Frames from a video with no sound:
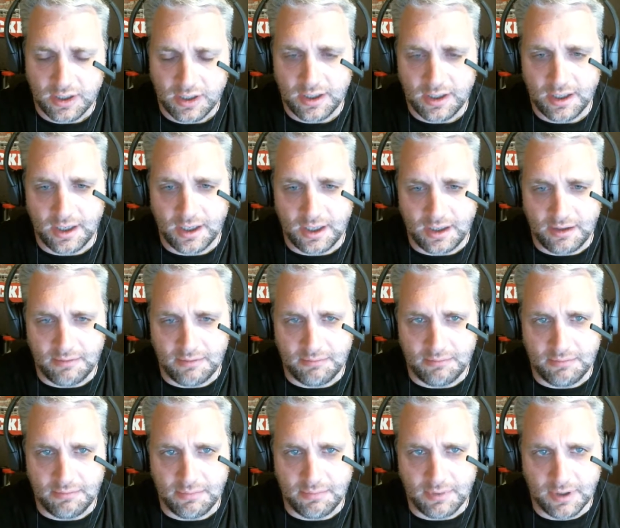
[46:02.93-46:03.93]

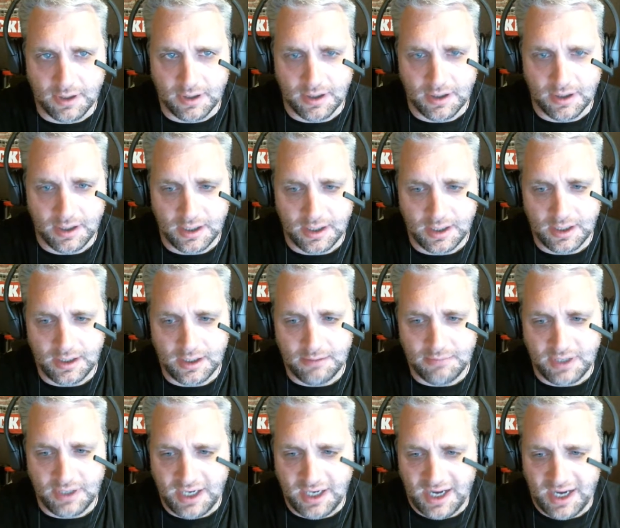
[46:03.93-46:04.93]
But
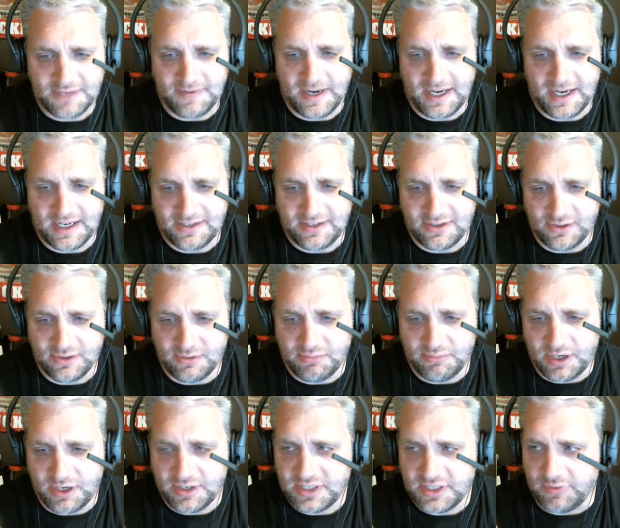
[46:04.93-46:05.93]
gosh, man, it's so
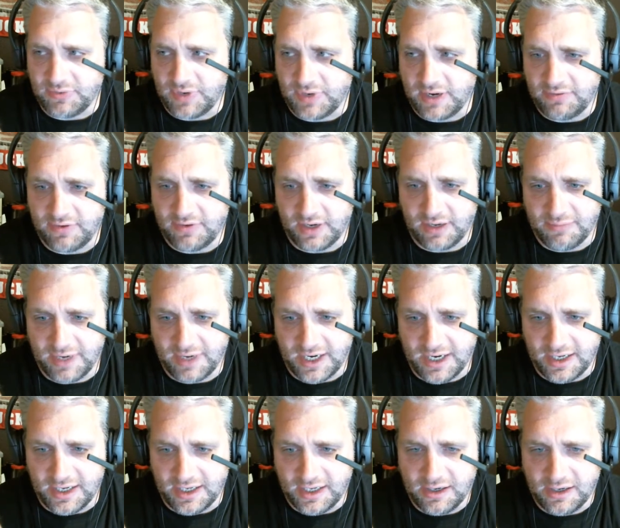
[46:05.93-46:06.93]
embarrassing when I forget
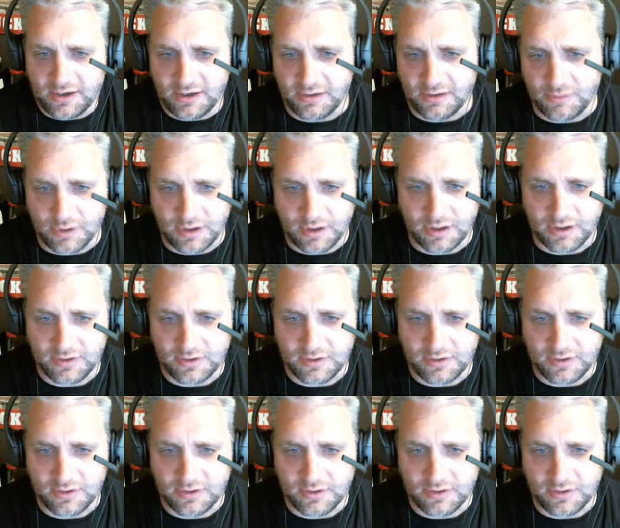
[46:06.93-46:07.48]
my ID card at work.